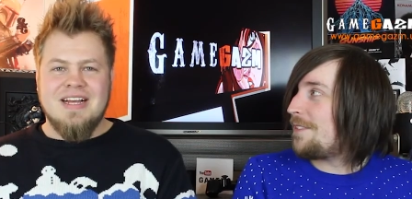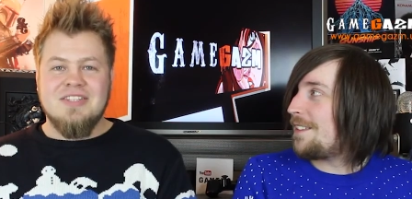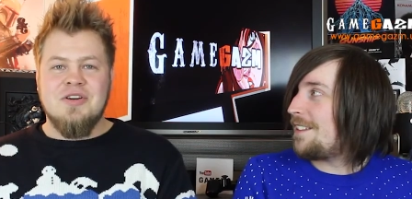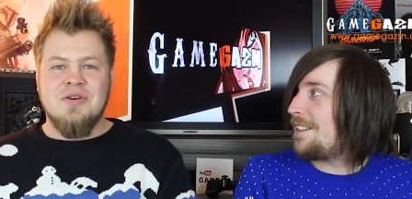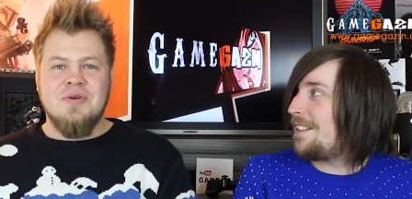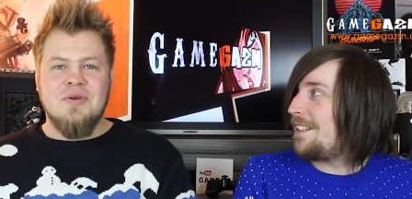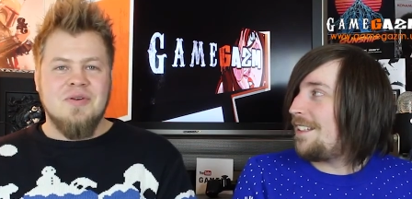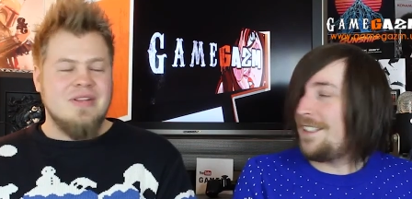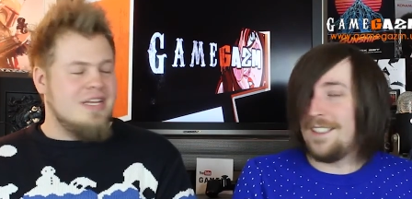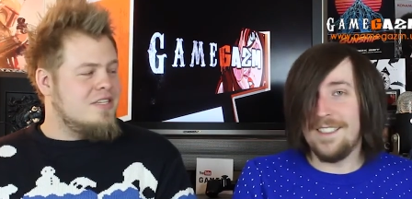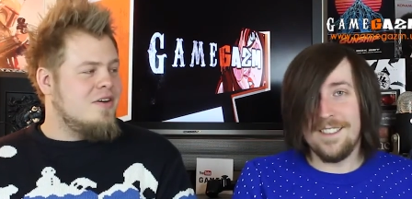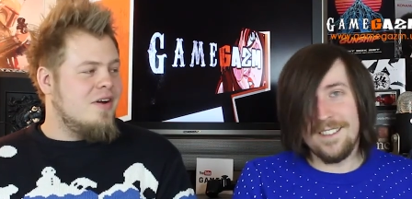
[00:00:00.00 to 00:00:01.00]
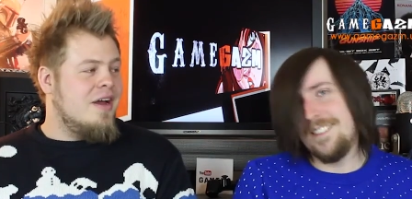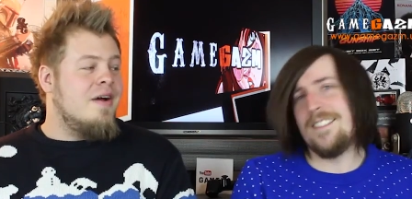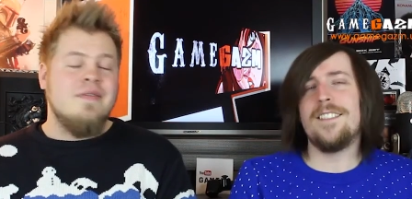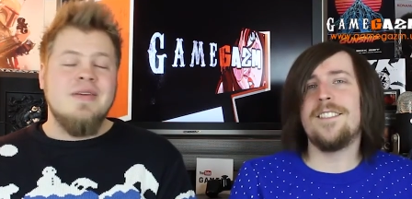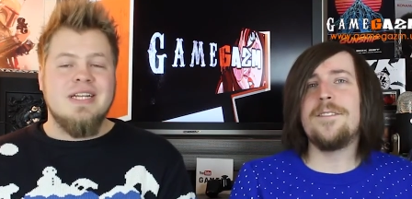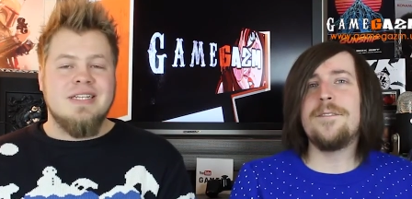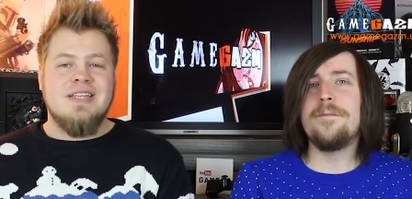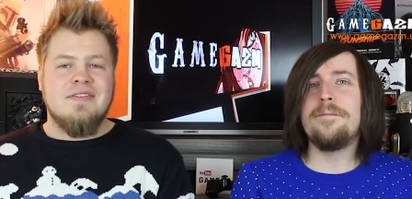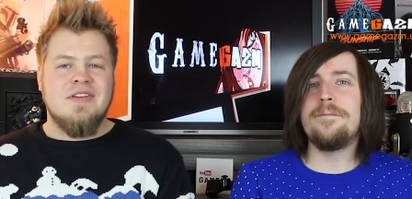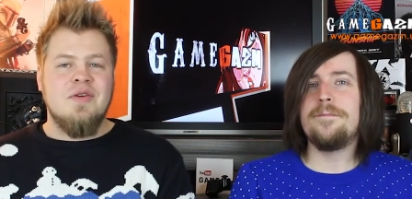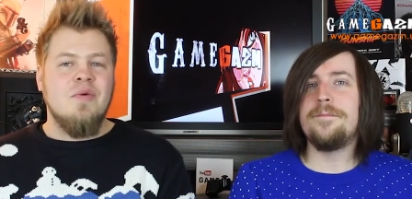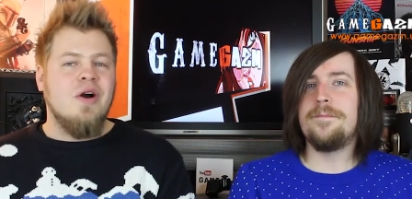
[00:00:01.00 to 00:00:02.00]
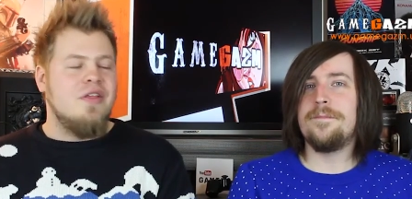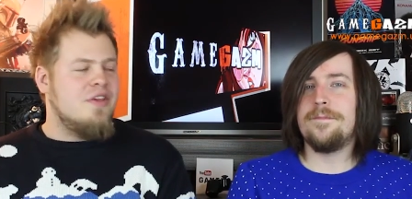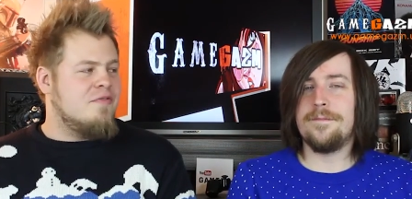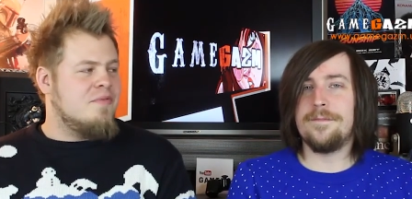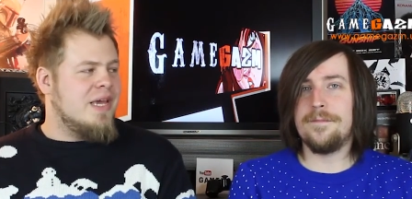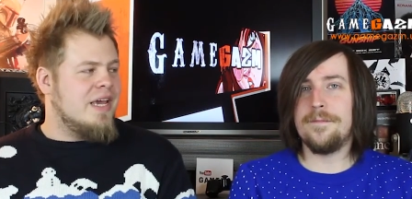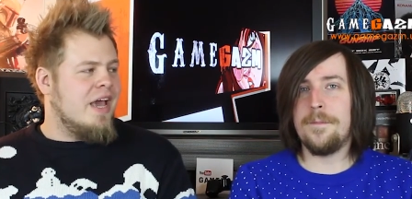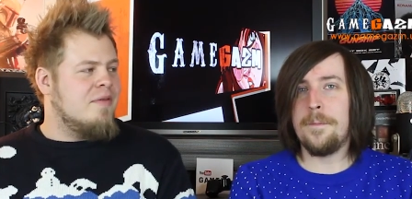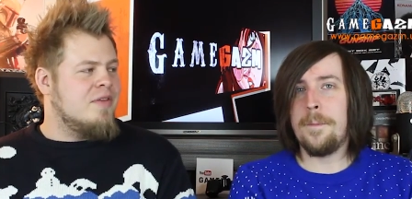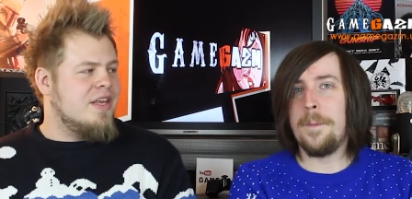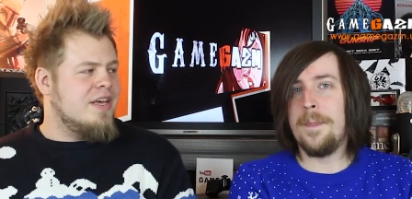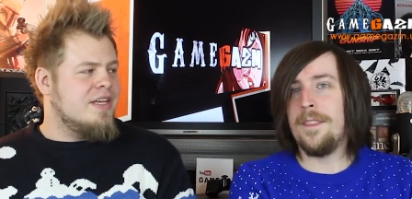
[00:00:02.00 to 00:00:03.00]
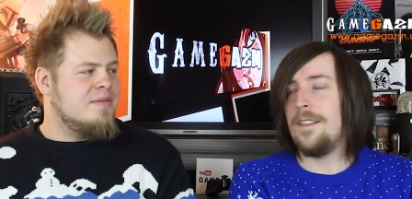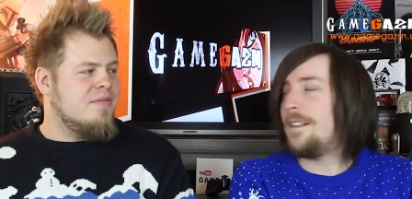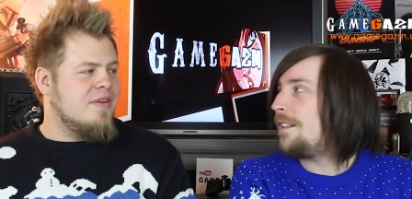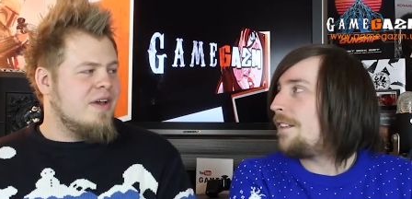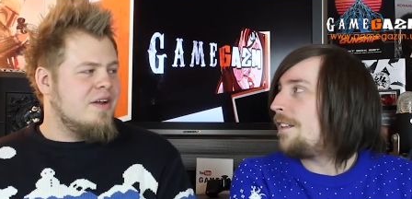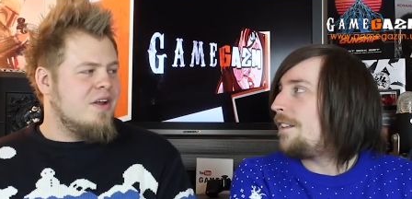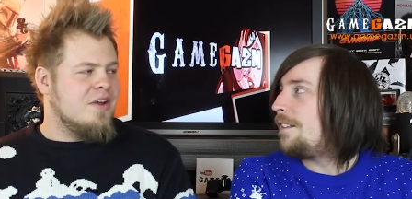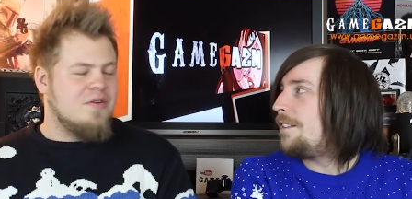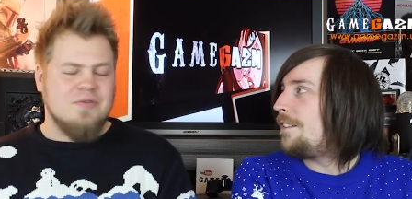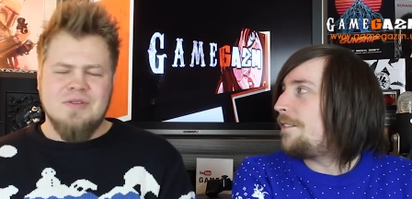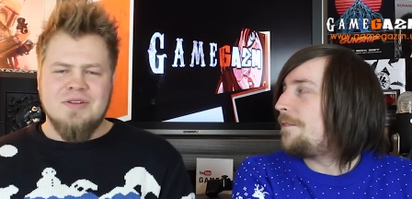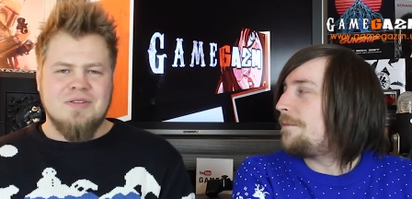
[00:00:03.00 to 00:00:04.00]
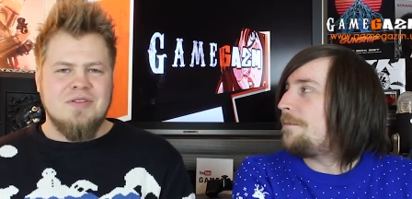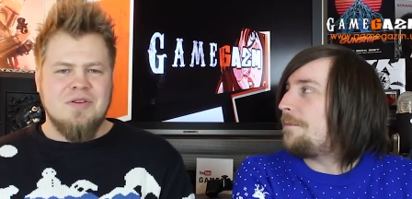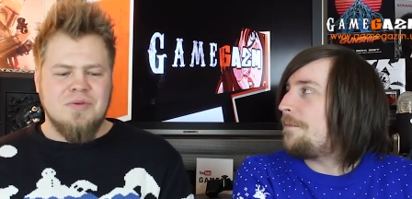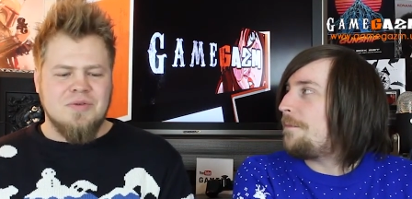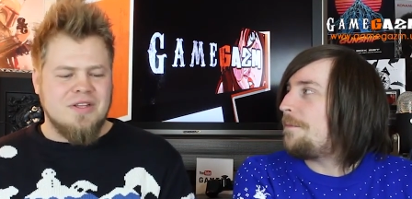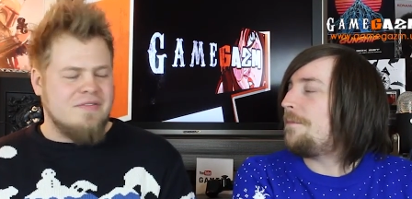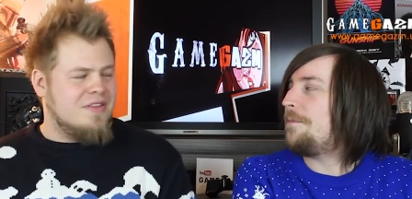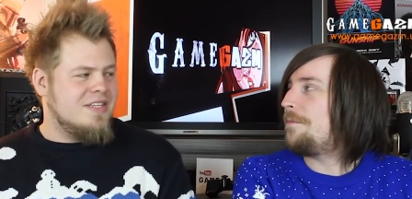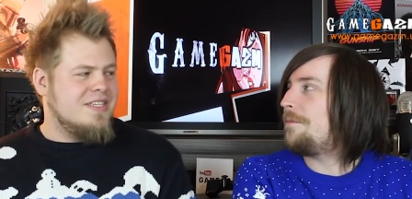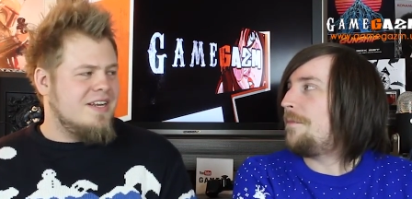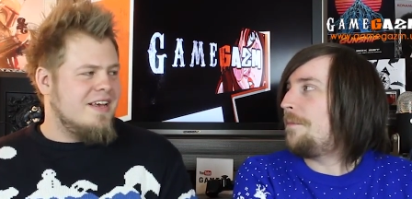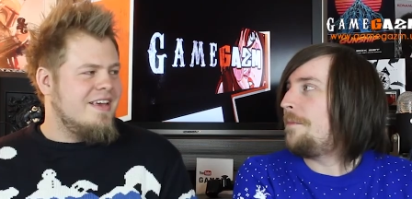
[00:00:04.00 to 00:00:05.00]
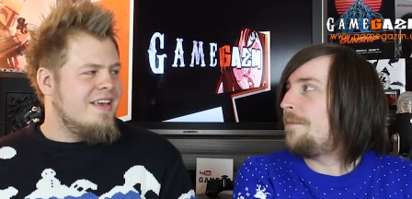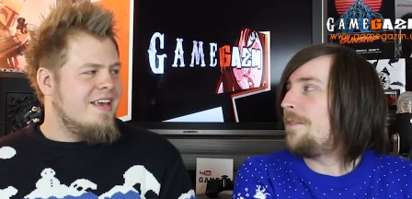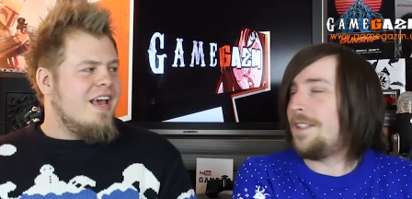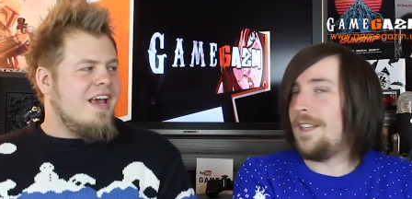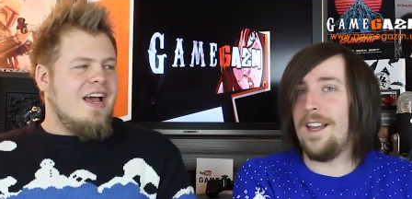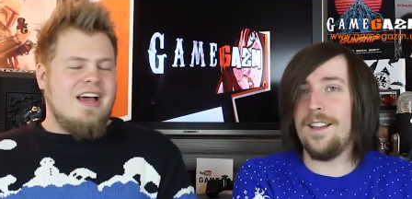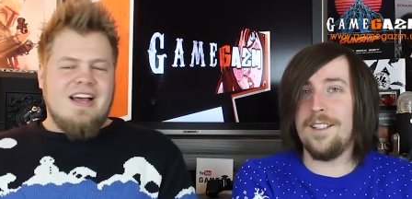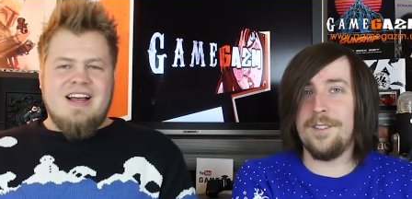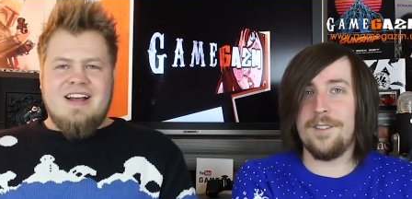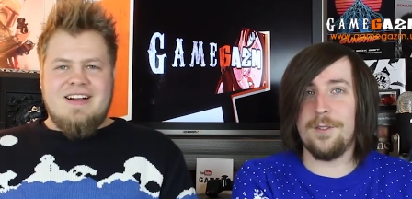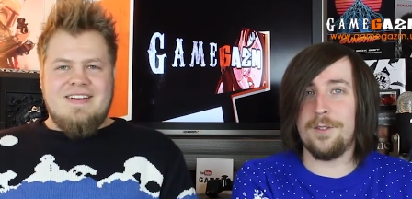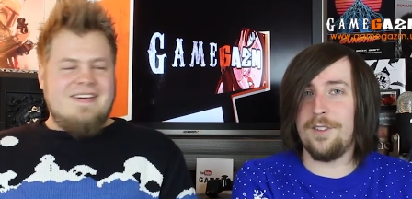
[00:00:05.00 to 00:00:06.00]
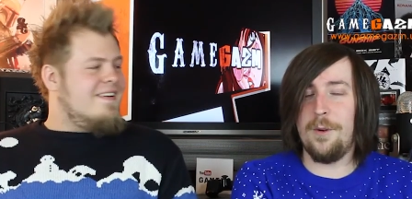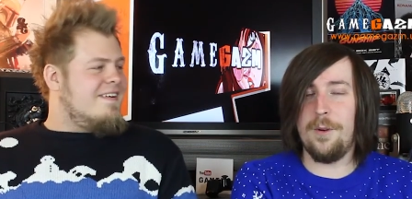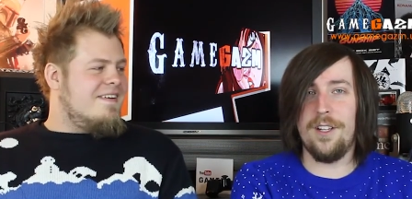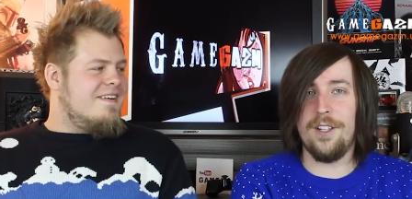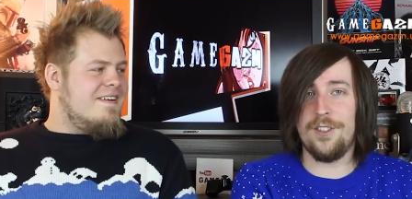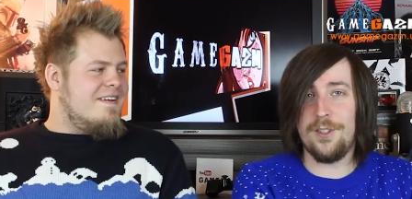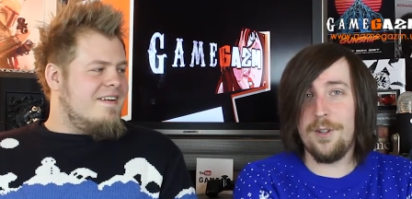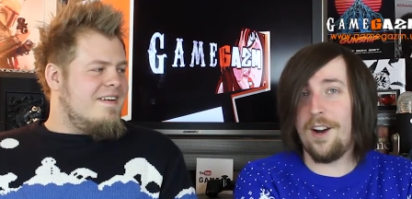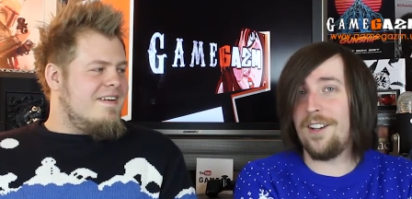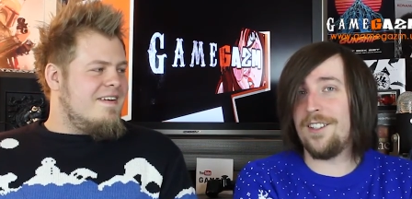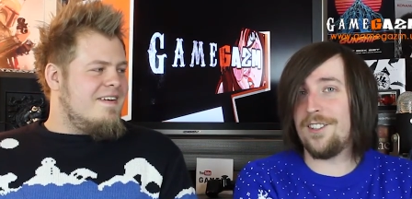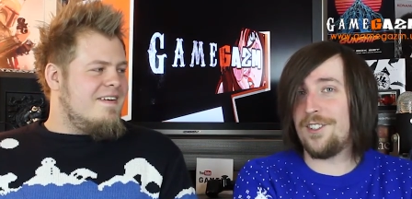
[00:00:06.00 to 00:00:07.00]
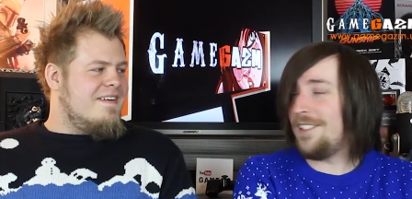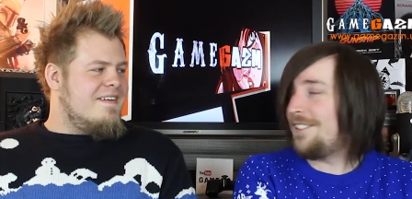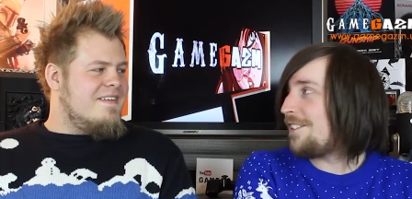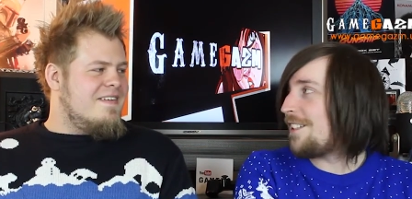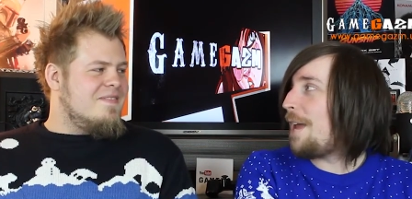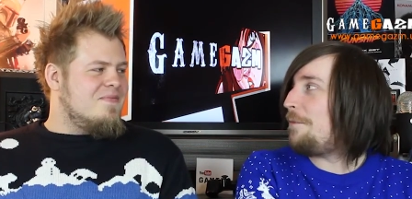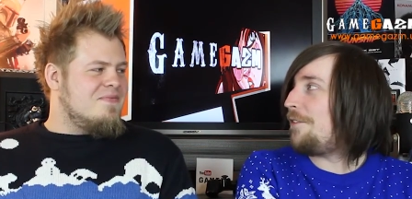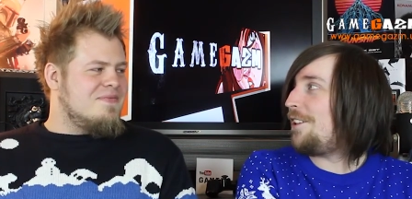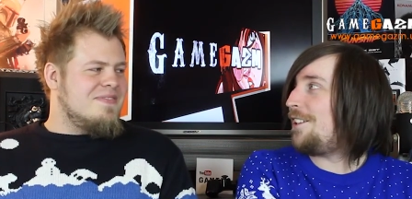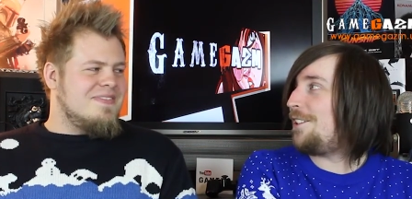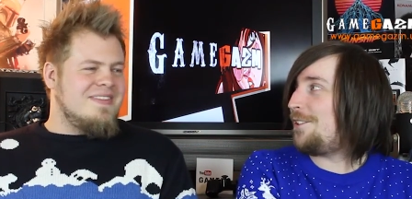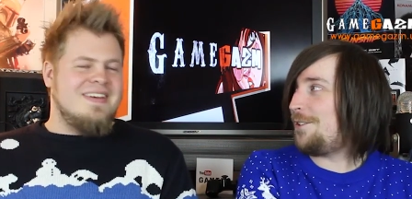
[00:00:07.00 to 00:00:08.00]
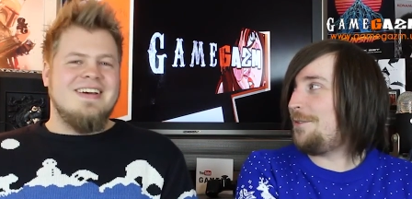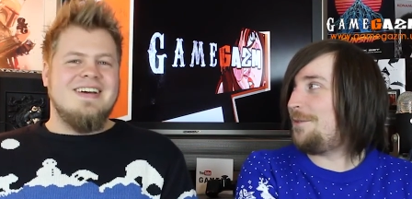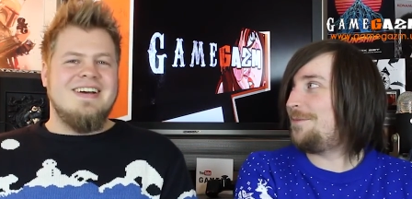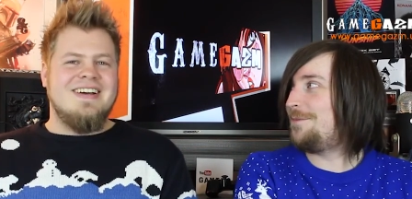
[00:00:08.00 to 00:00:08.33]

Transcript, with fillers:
Speaker 1: That's cool. That's cool. I mean, it's definitely worthy of being Game of the Year. To be fair, like all the cool stuff that's in it.
Speaker 2: Yeah, it was also uh, Shuhei Yoshida's Game of the Year. Too. Yeah.